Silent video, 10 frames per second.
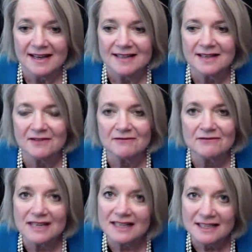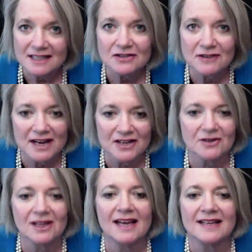So really try and
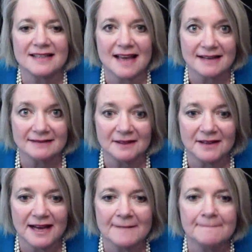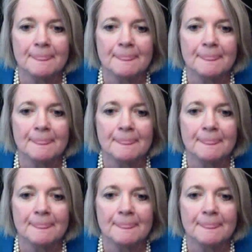utilize that, okay?